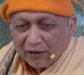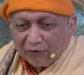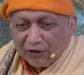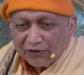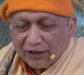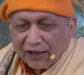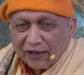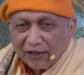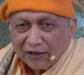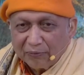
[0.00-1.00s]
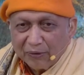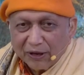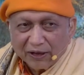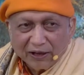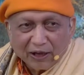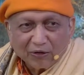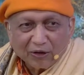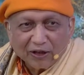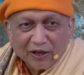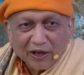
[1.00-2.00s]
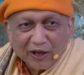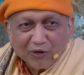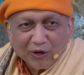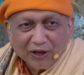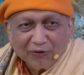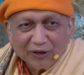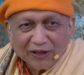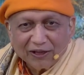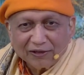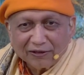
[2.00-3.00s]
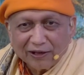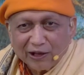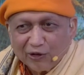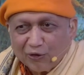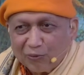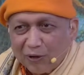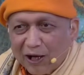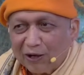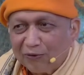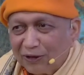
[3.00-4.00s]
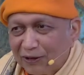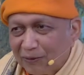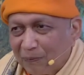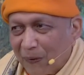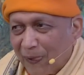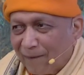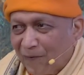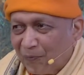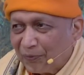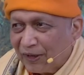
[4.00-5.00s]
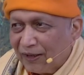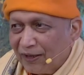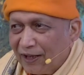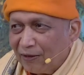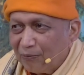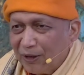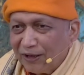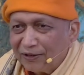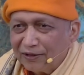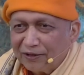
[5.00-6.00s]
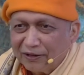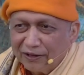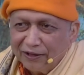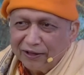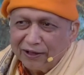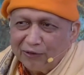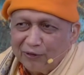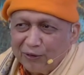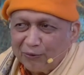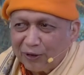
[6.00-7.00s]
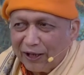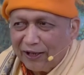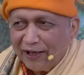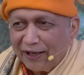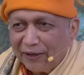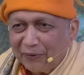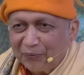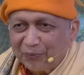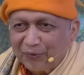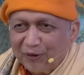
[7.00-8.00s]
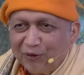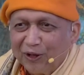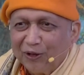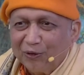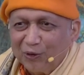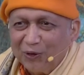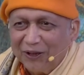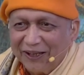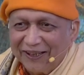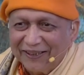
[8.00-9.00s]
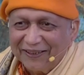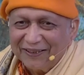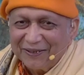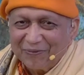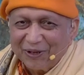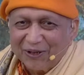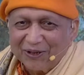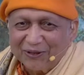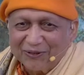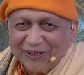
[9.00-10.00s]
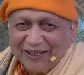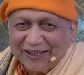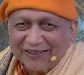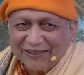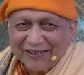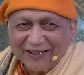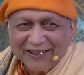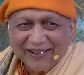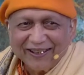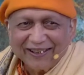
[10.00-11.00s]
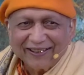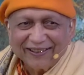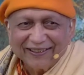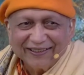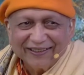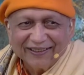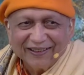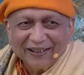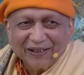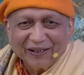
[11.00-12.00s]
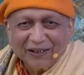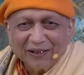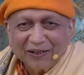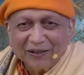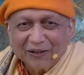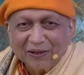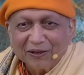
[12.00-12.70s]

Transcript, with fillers: And we shall be now continuing with the study of Bhagavatam that makes here every Friday very holy because we are studying the